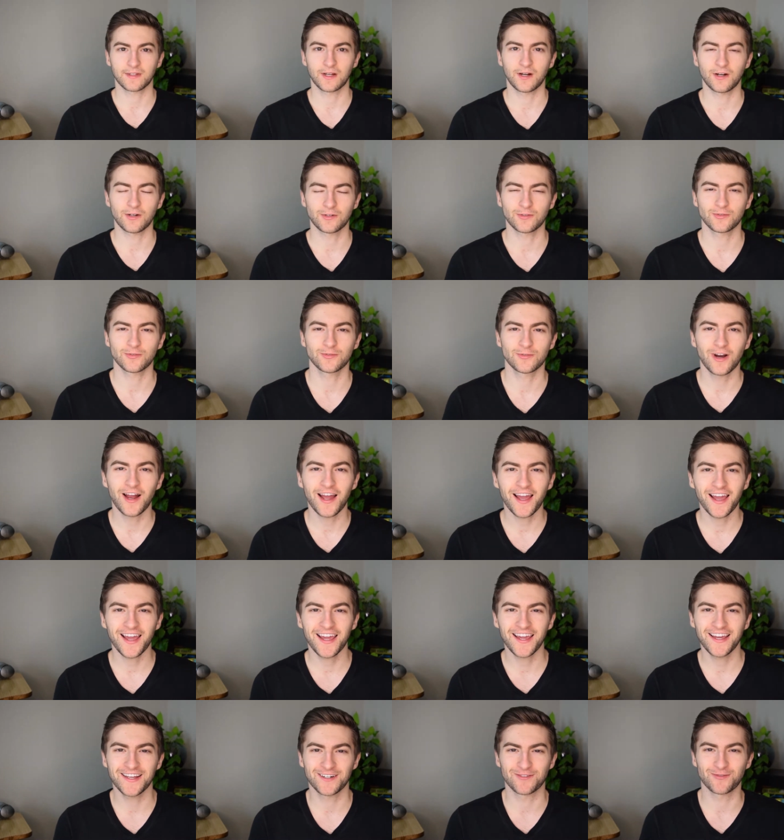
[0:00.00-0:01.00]

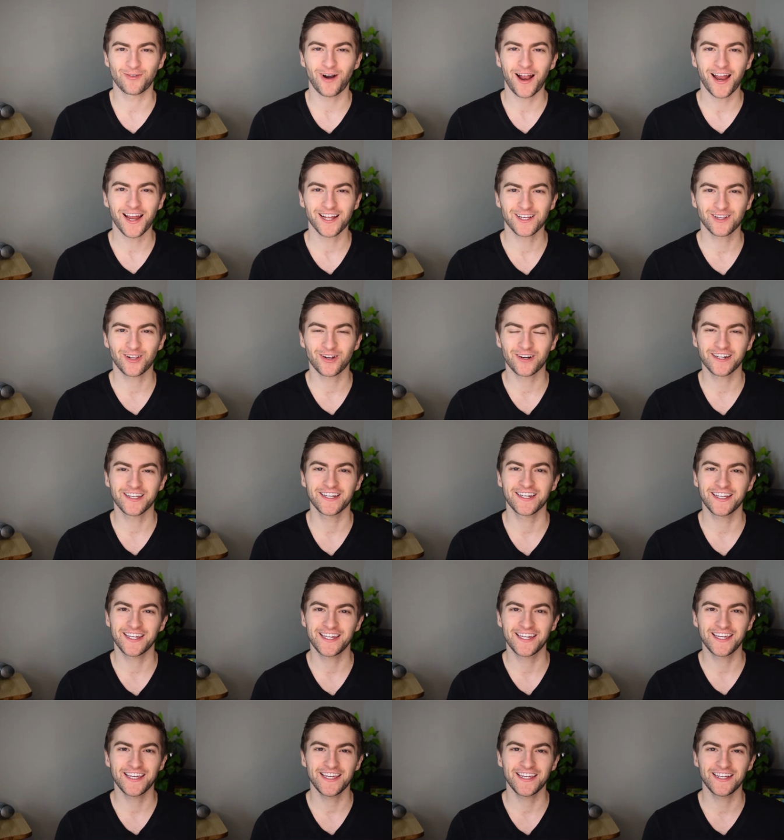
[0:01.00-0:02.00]
Alright, Ryan Clarkin
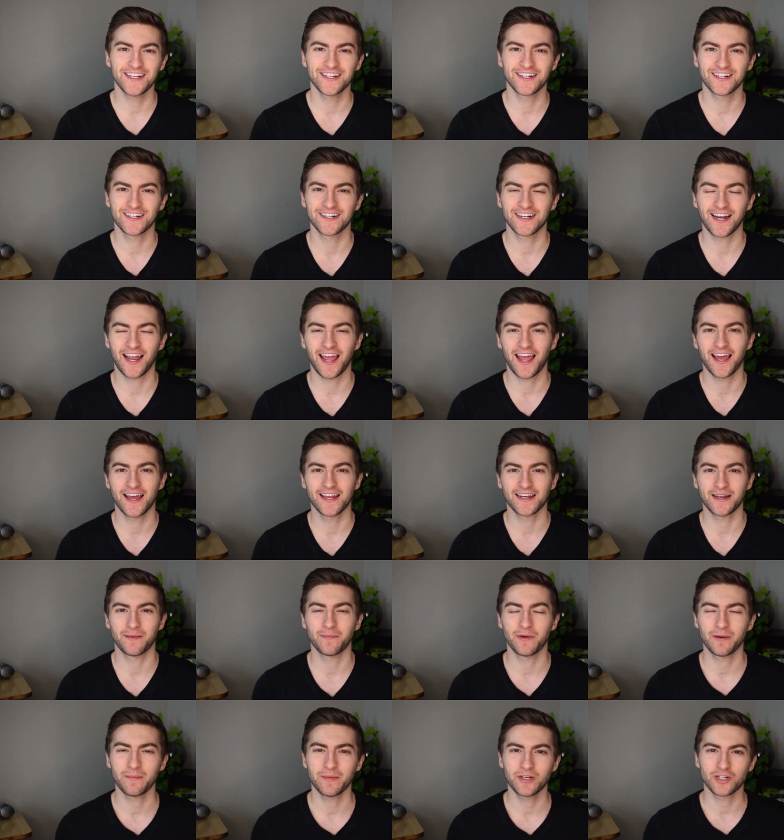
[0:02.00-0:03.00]
here, and
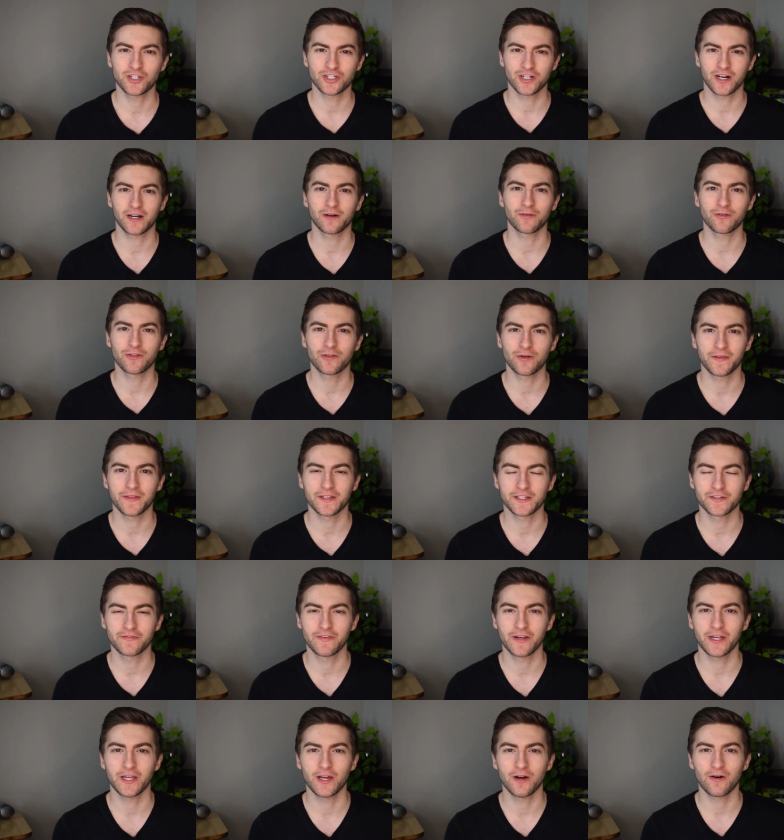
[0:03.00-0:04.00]
I'm gonna be sharing with you on
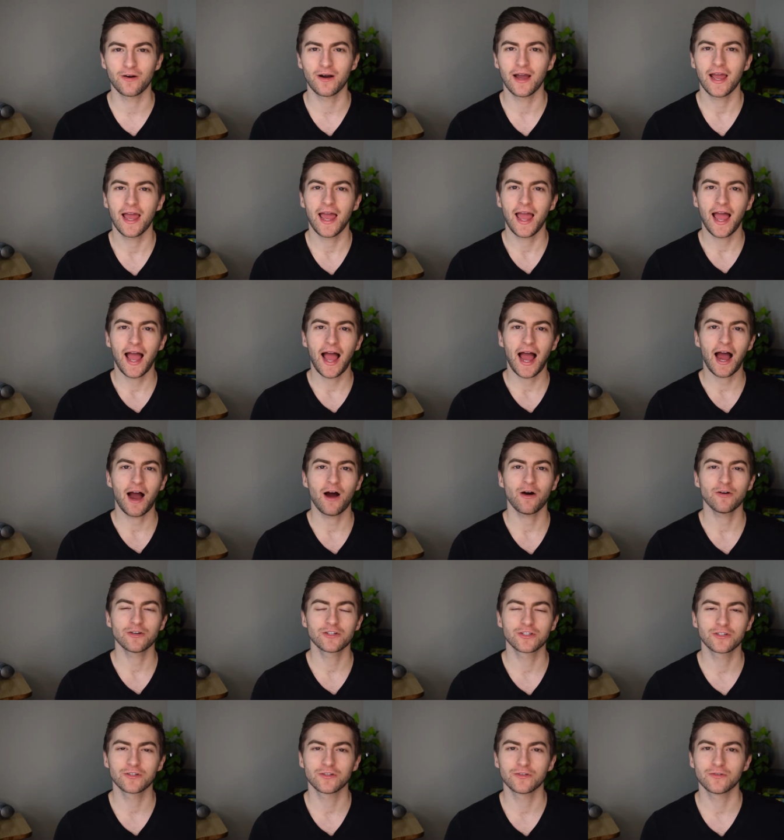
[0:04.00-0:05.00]
this video
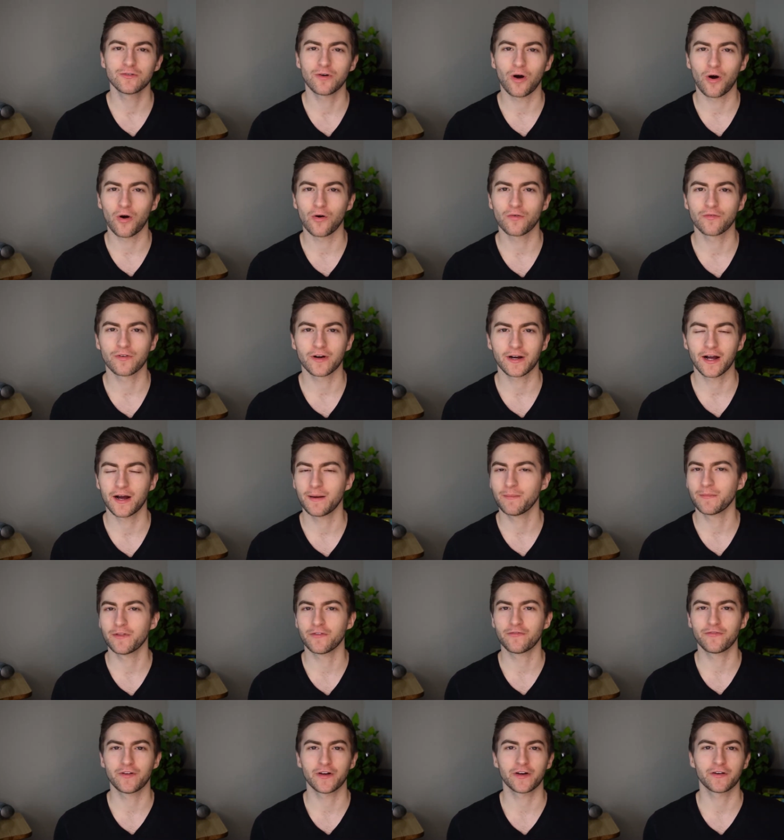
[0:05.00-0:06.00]
how to overcome
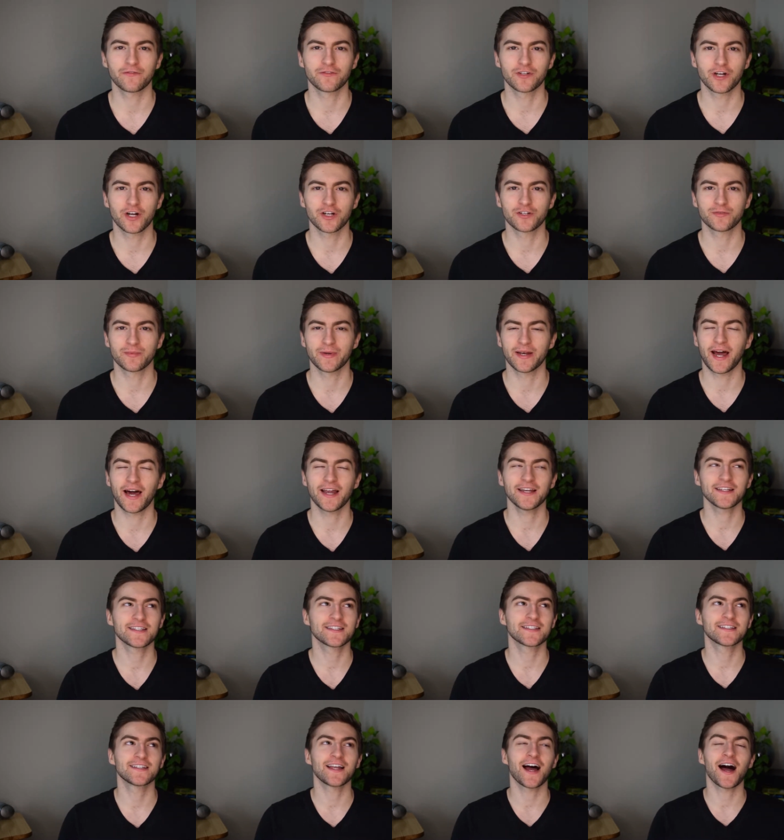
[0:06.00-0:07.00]
the fear of judgment, how to
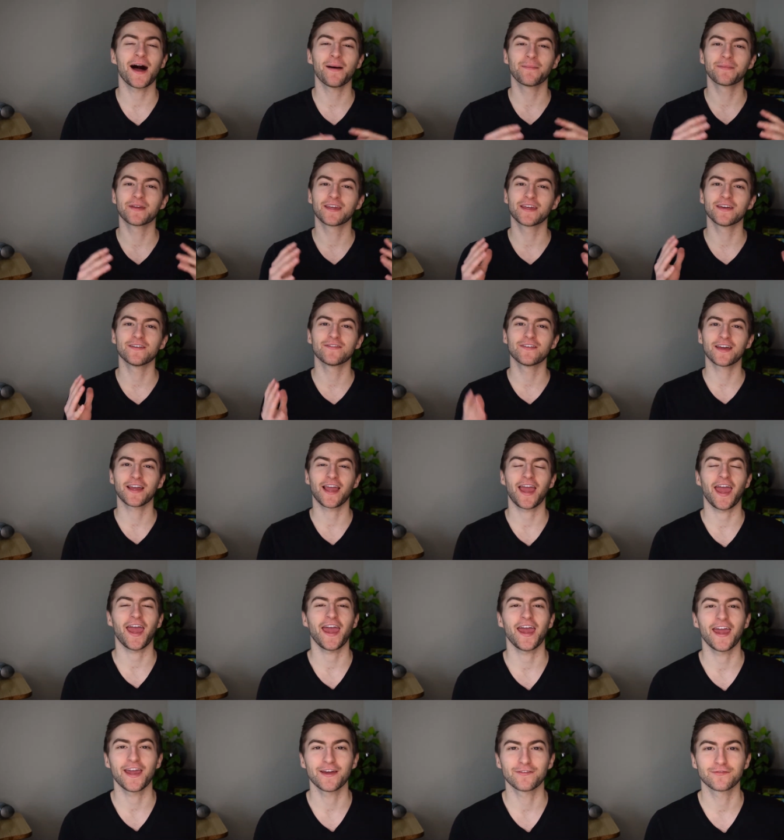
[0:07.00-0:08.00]
stop
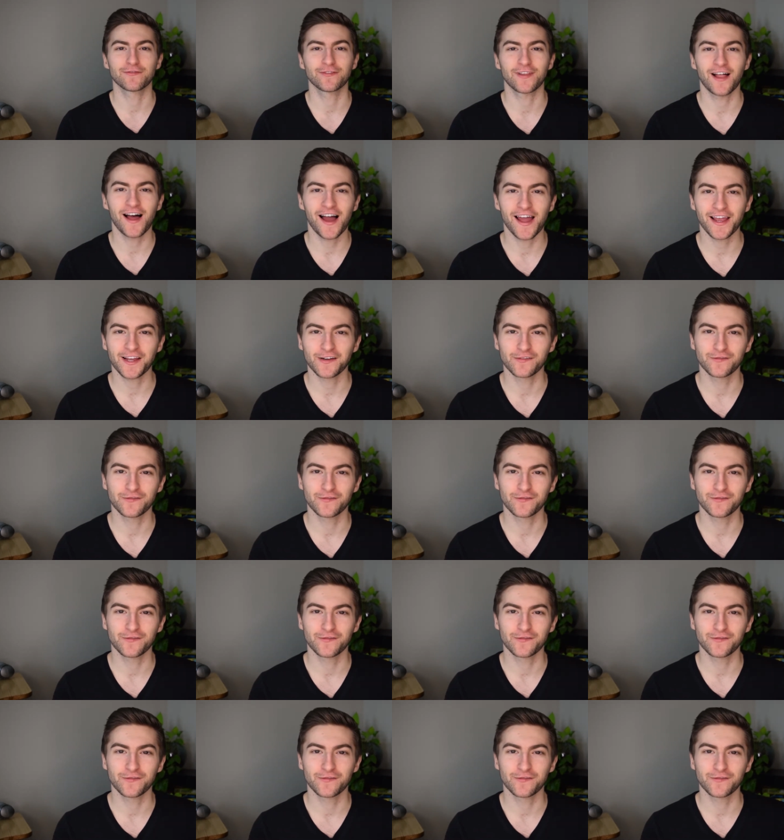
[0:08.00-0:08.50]
giving a flying